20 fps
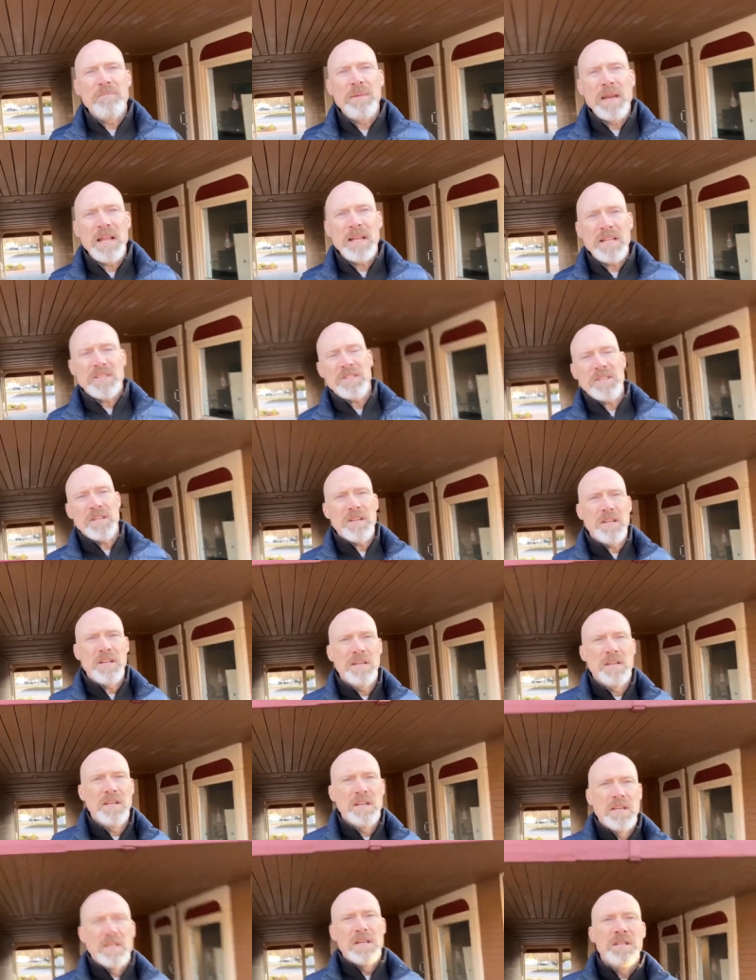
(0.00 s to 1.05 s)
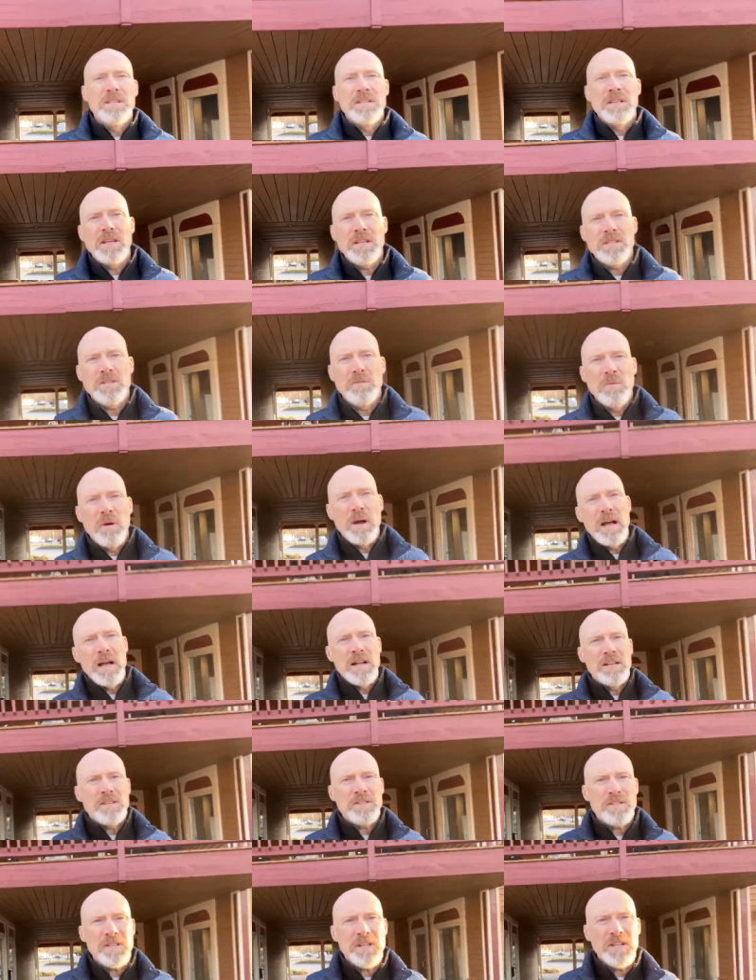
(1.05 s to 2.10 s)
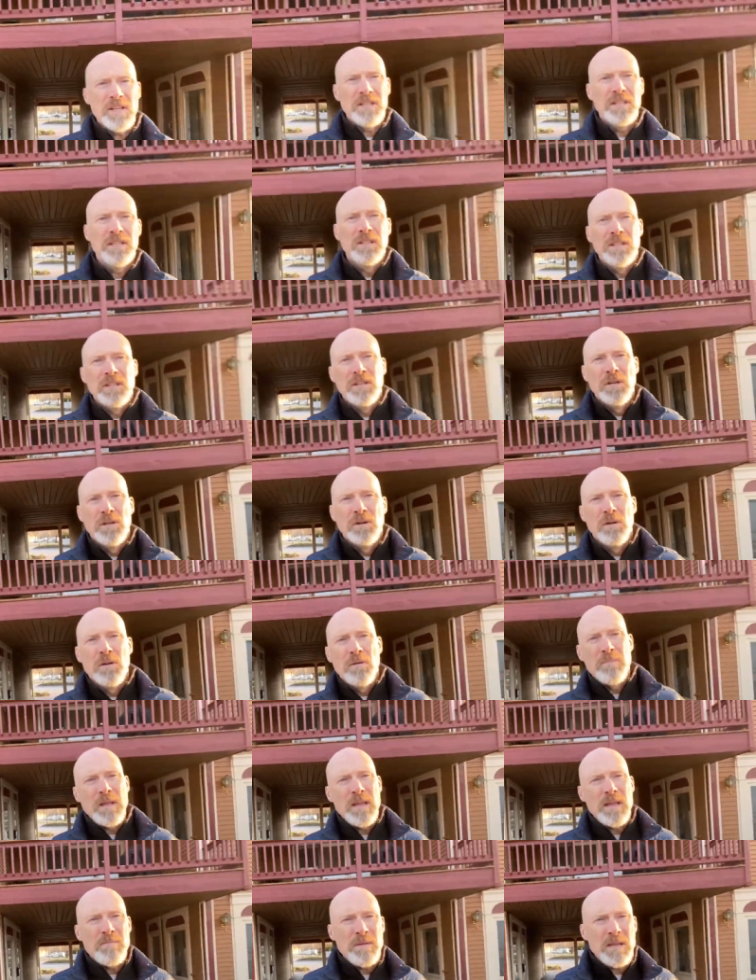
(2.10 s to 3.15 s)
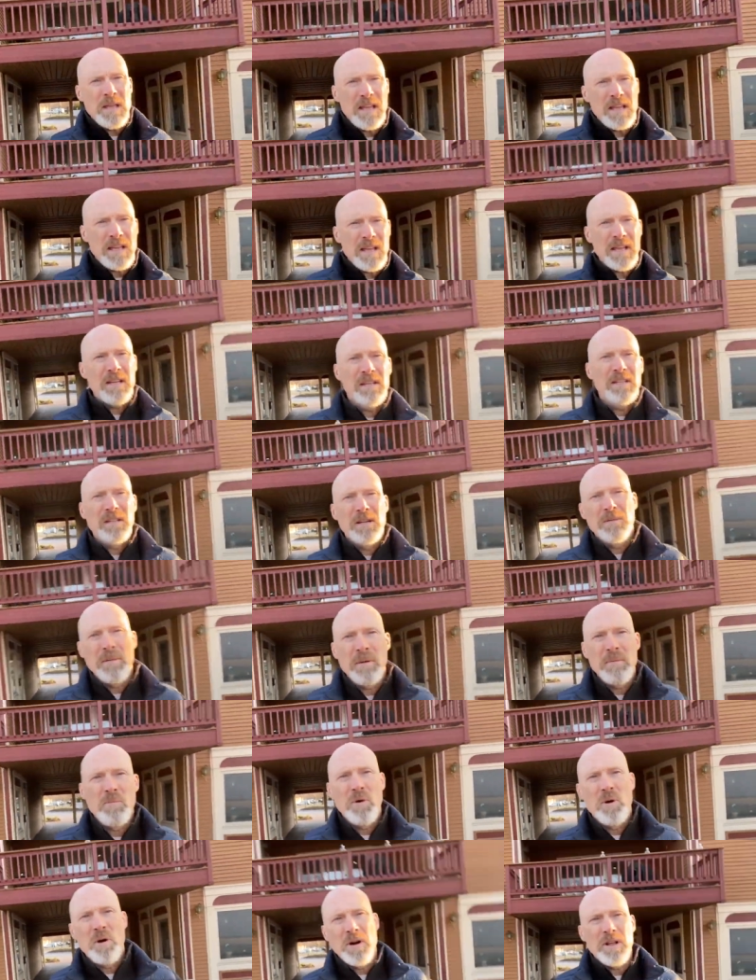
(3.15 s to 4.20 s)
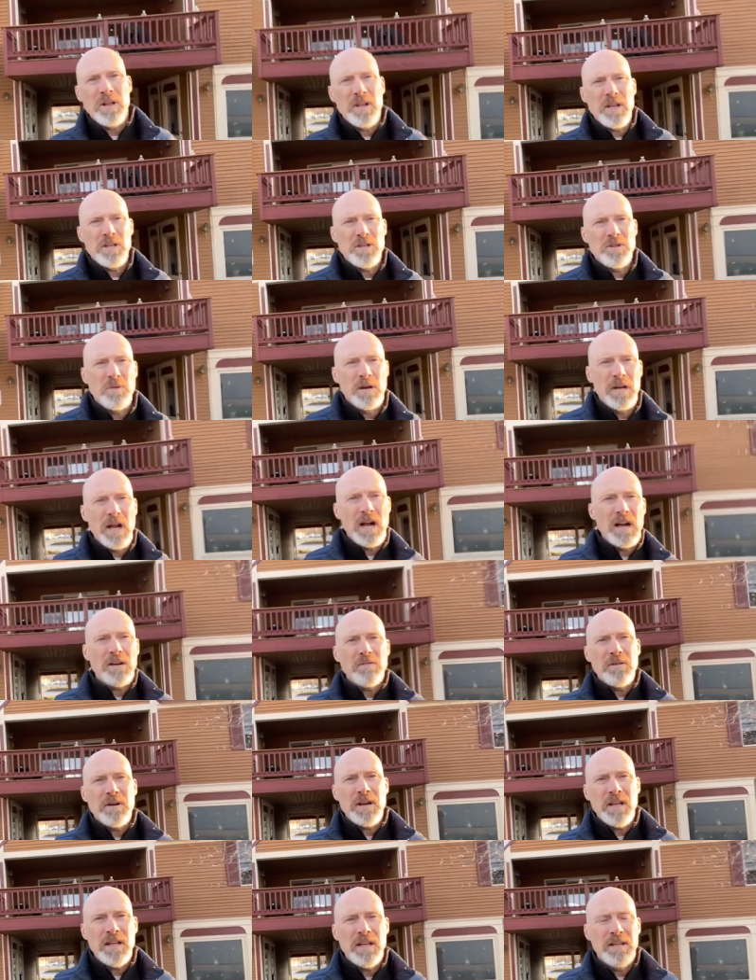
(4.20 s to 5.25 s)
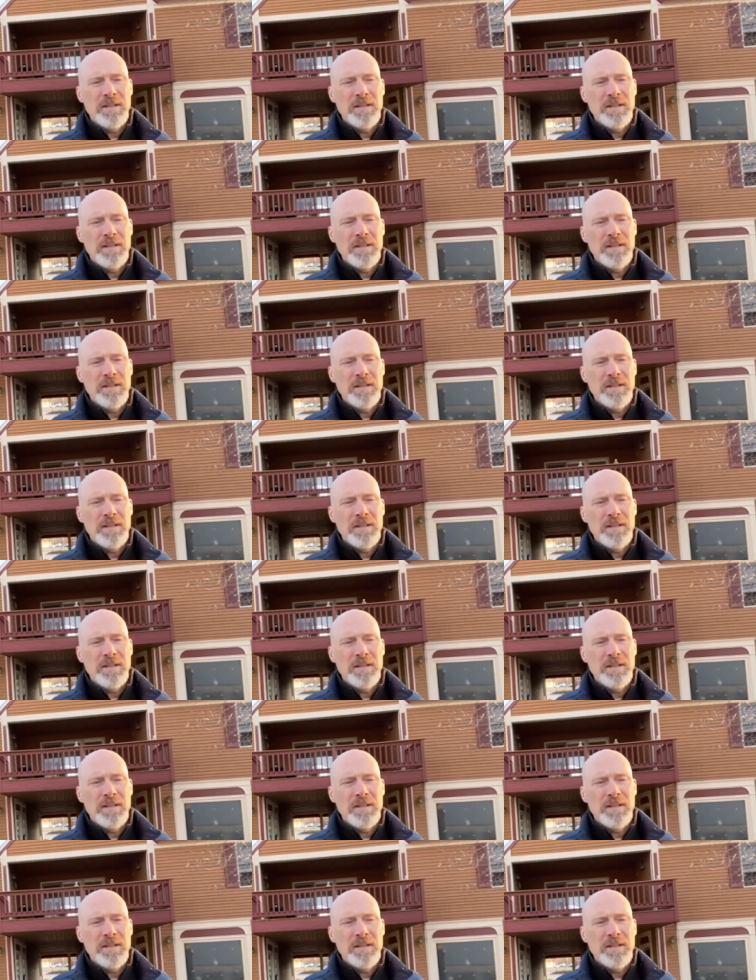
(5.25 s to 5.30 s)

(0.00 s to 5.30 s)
minutes to get to Wells, or maybe a little bit more to get to Ogunquit.